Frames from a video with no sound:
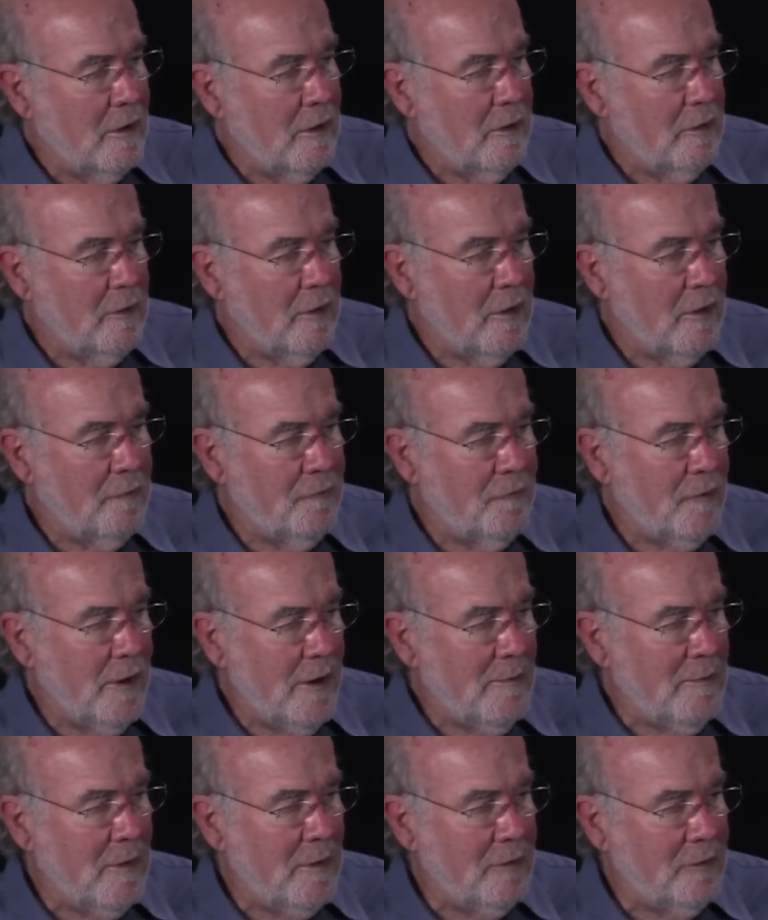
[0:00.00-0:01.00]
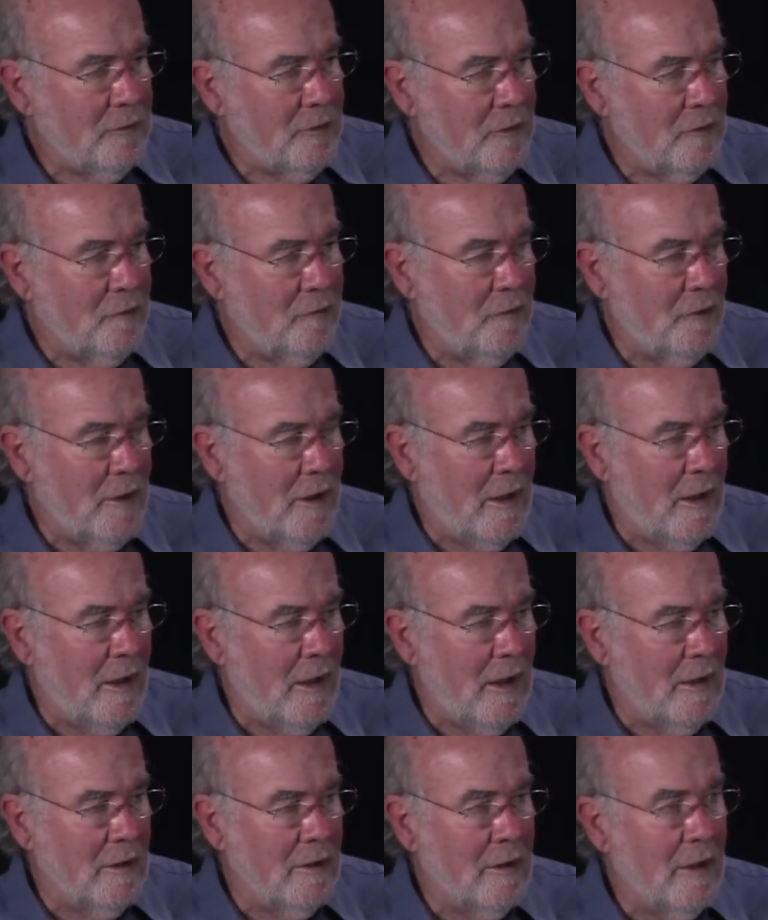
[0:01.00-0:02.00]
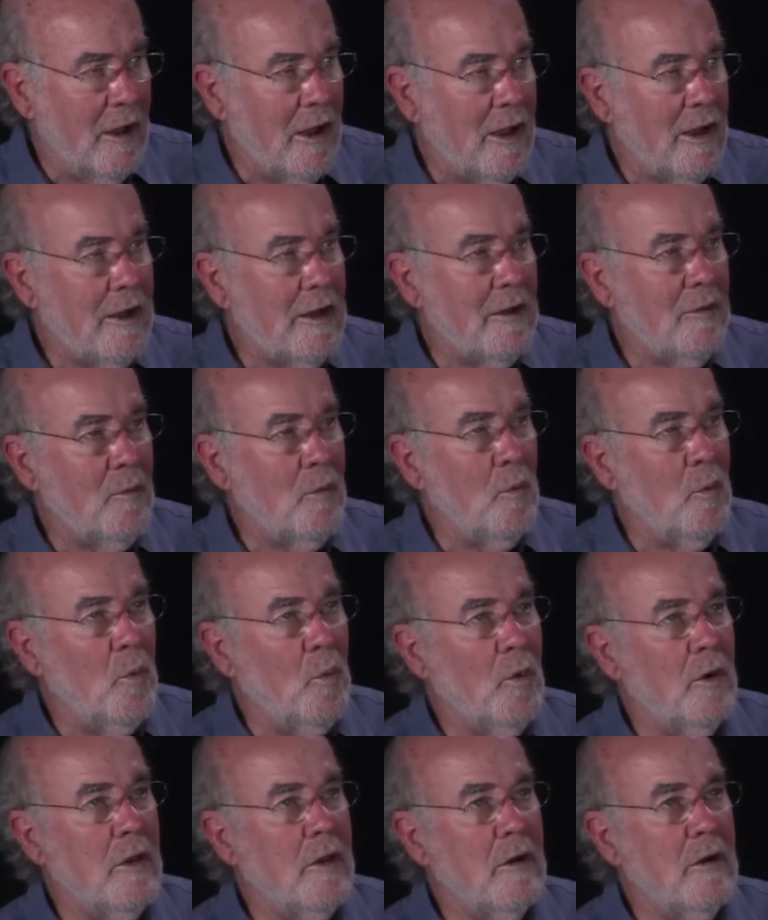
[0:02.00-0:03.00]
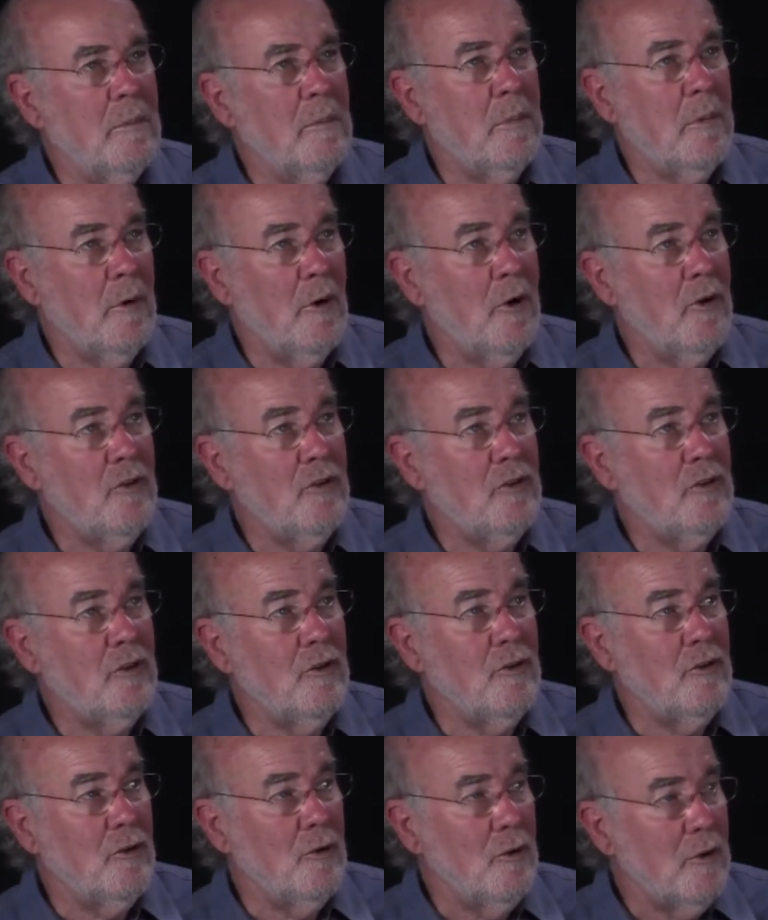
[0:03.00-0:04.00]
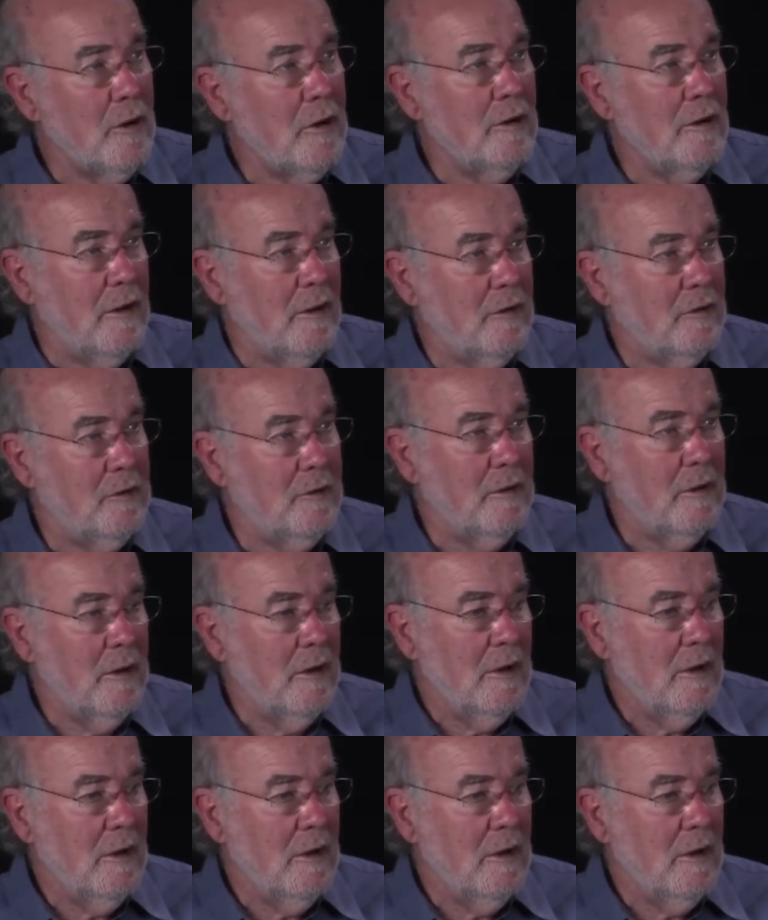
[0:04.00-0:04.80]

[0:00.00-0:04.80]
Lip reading: that I find myself aligning with an approach to doing this,